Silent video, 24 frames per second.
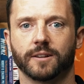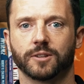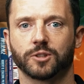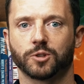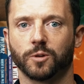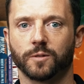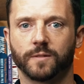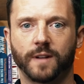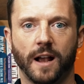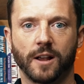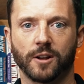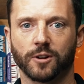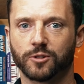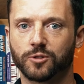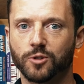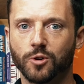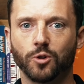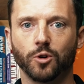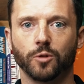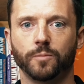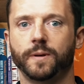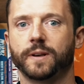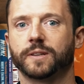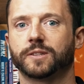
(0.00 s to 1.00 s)
So we've got your
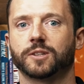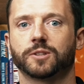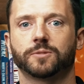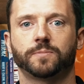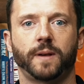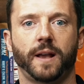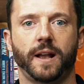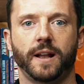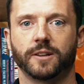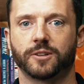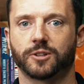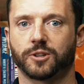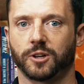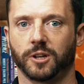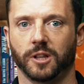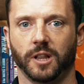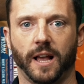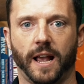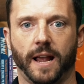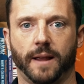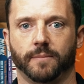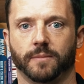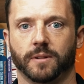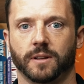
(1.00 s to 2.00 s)
Google business page
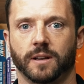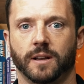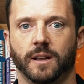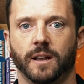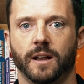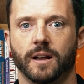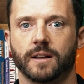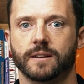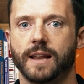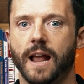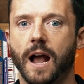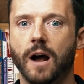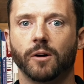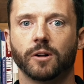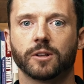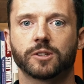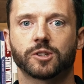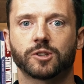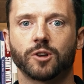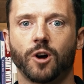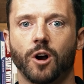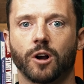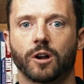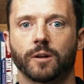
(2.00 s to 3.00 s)
claimed. Now let's
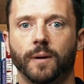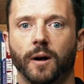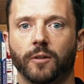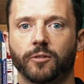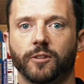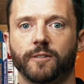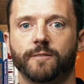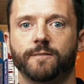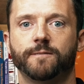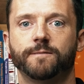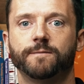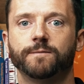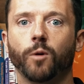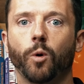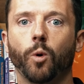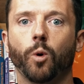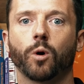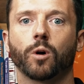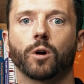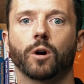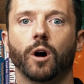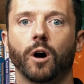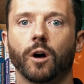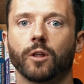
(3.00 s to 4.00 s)
talk about the
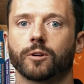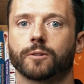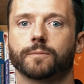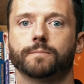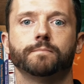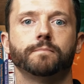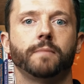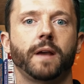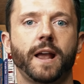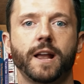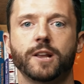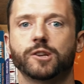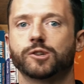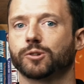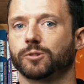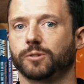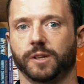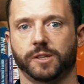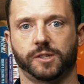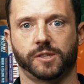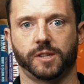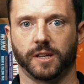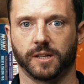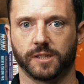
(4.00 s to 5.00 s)
4 other major
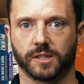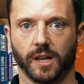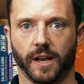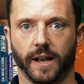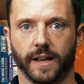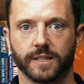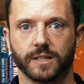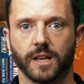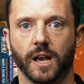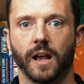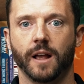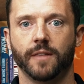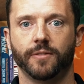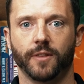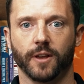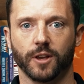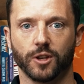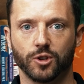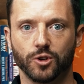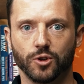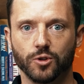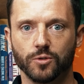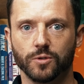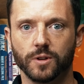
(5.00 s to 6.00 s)
listing sites that
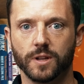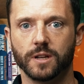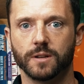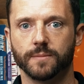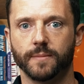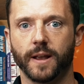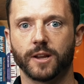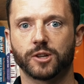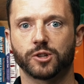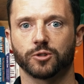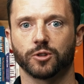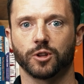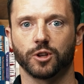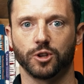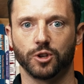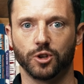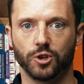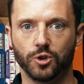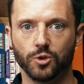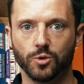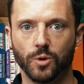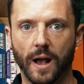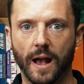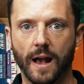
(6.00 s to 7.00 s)
you need to make sure that
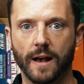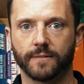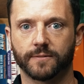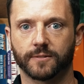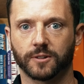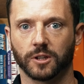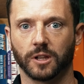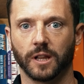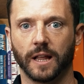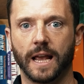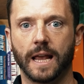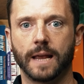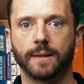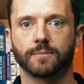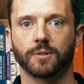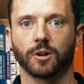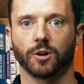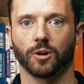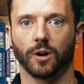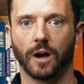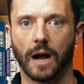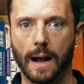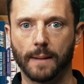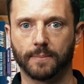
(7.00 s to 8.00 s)
you have claimed and
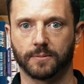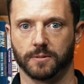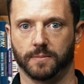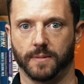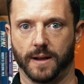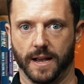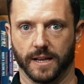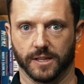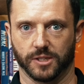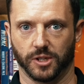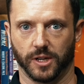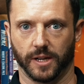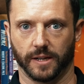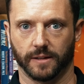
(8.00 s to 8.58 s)
are optimizing.